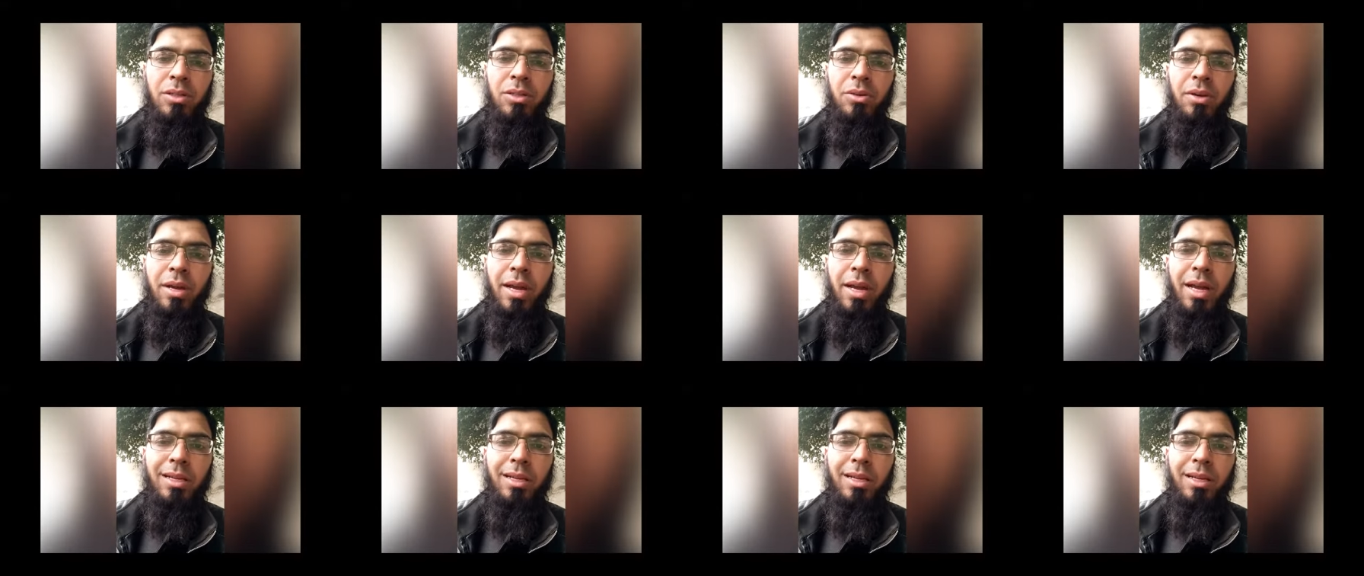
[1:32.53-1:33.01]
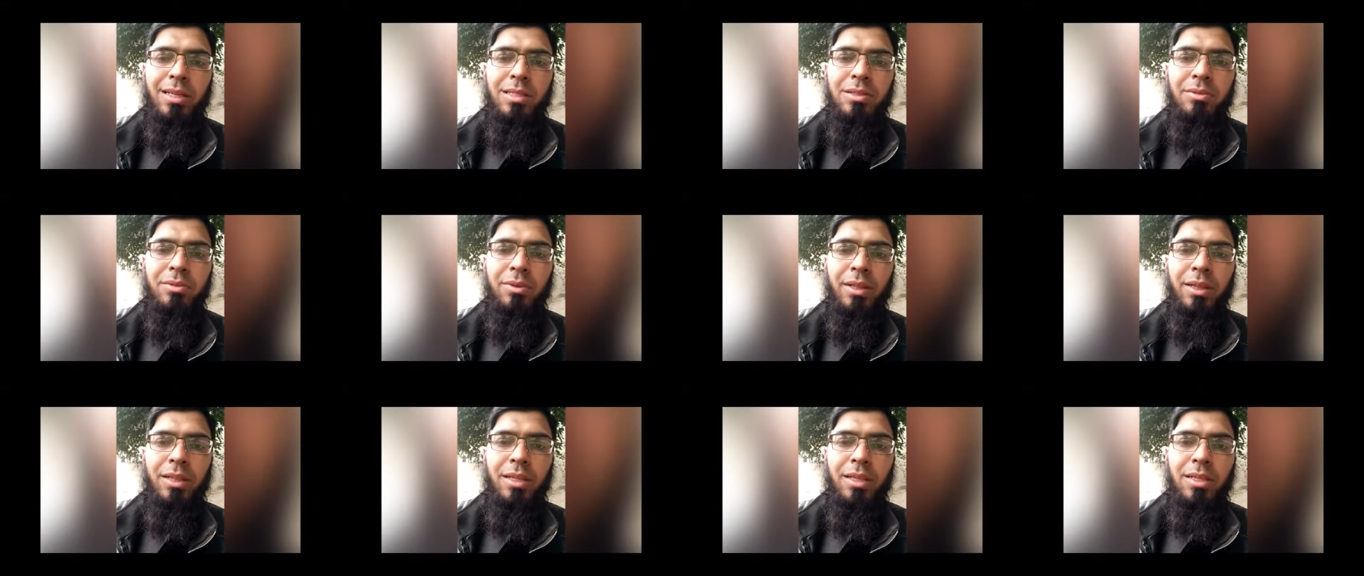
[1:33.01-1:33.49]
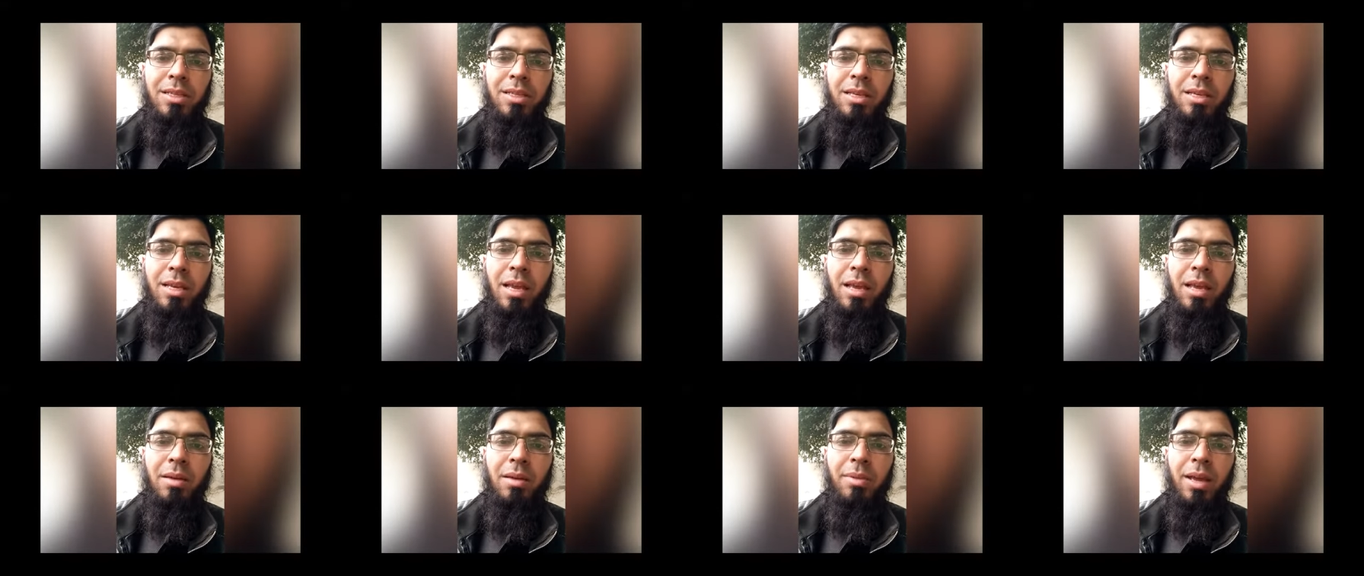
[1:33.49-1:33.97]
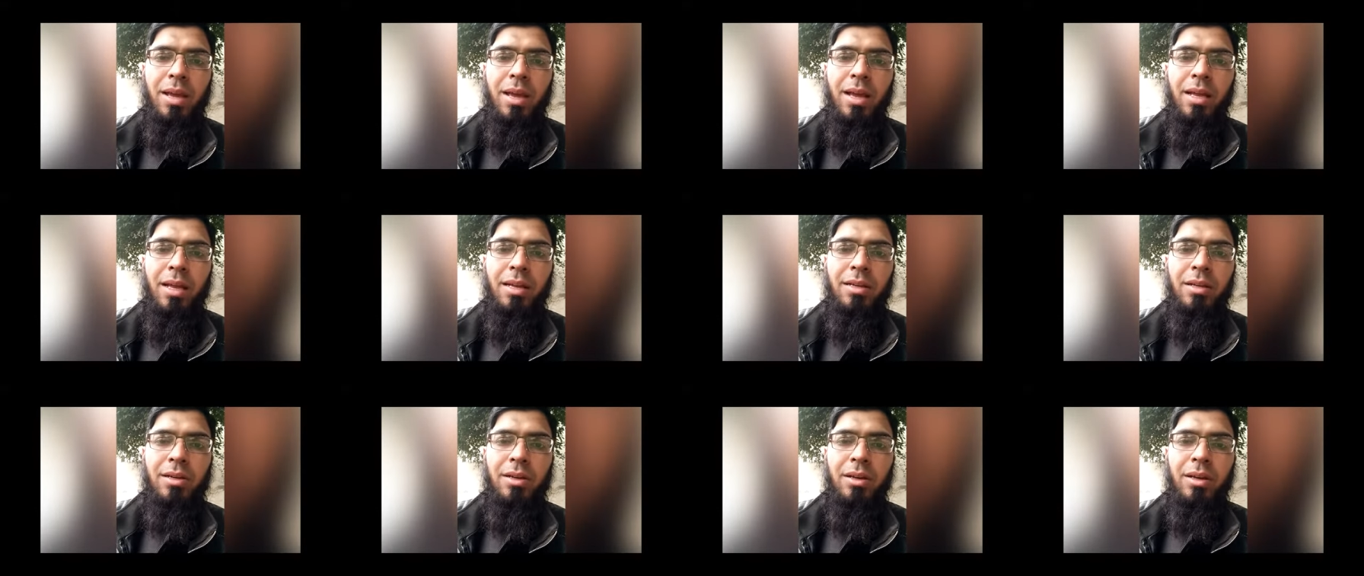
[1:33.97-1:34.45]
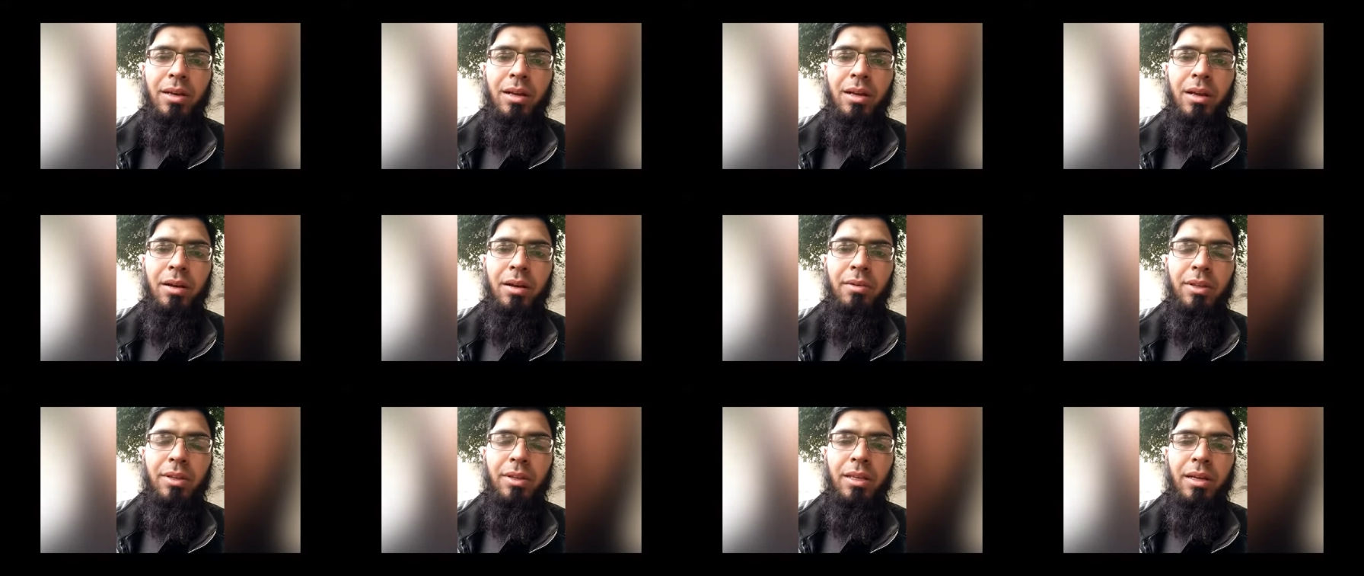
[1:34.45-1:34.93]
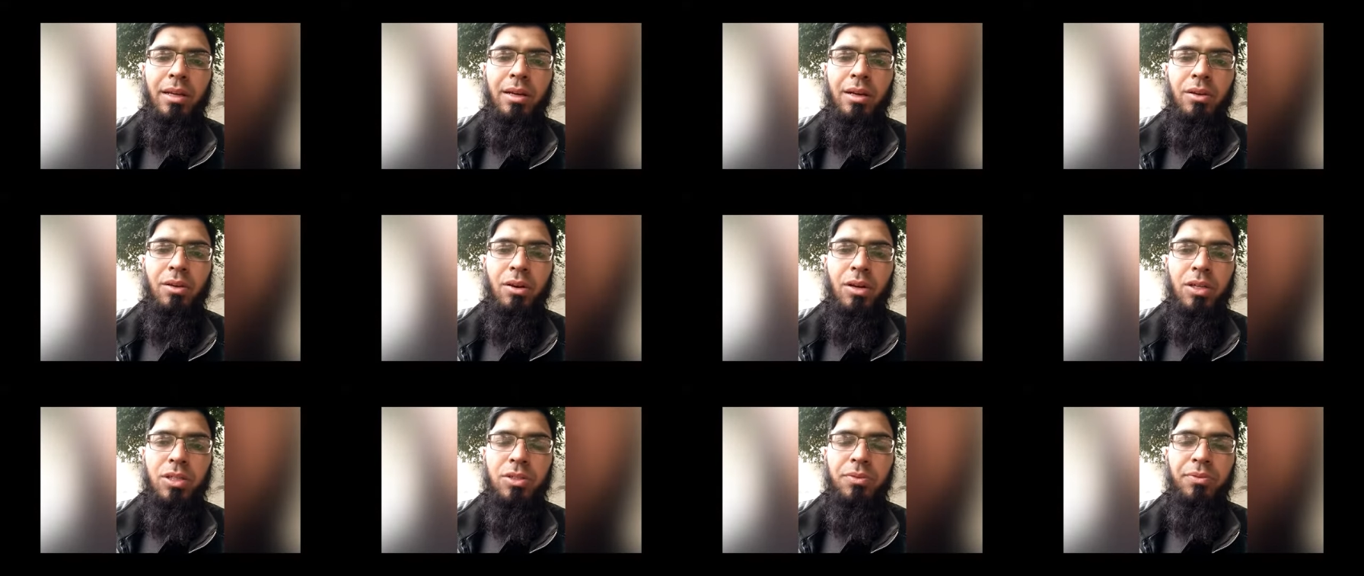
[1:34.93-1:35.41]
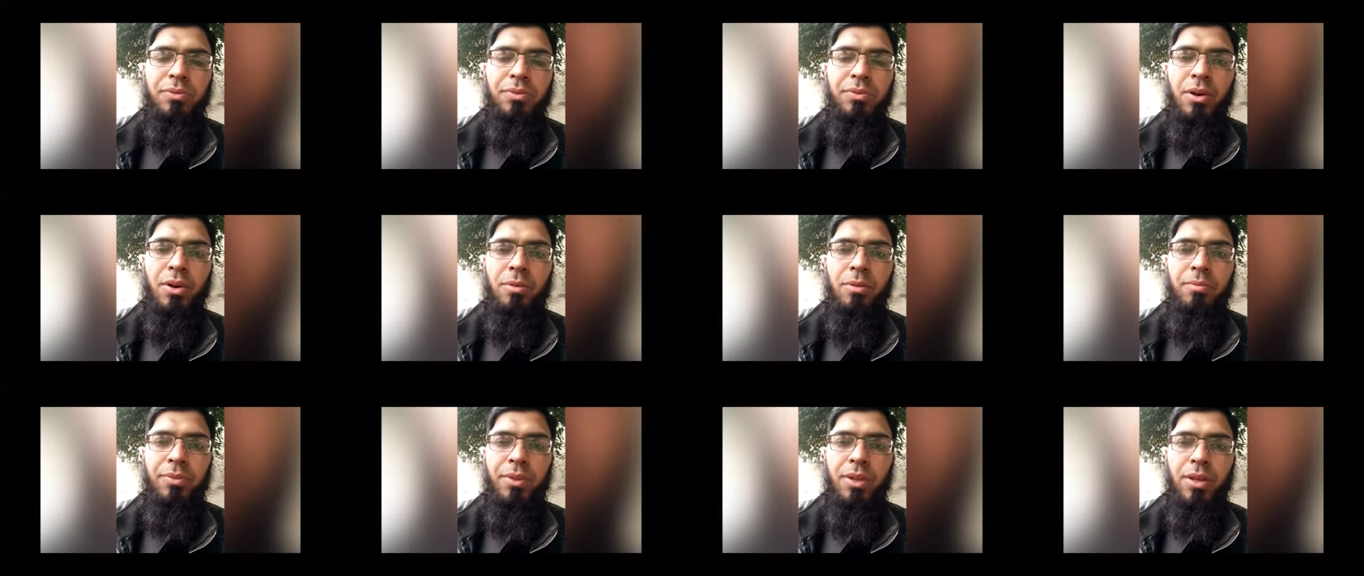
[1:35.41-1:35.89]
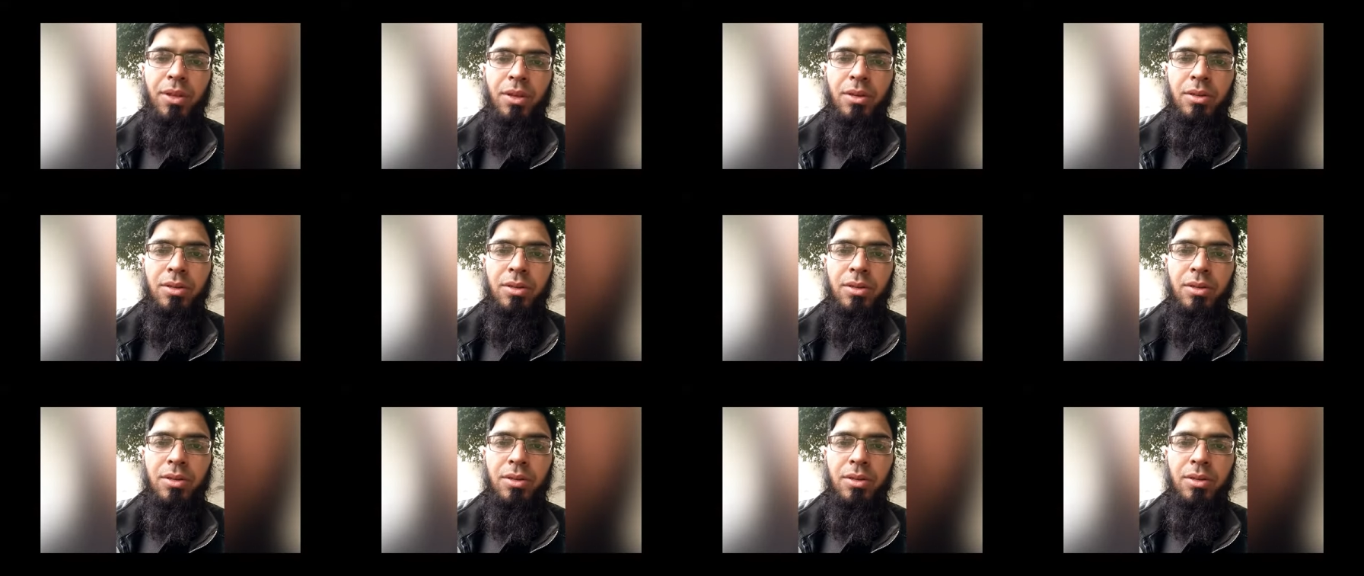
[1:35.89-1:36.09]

to at least win this game and recover their lost form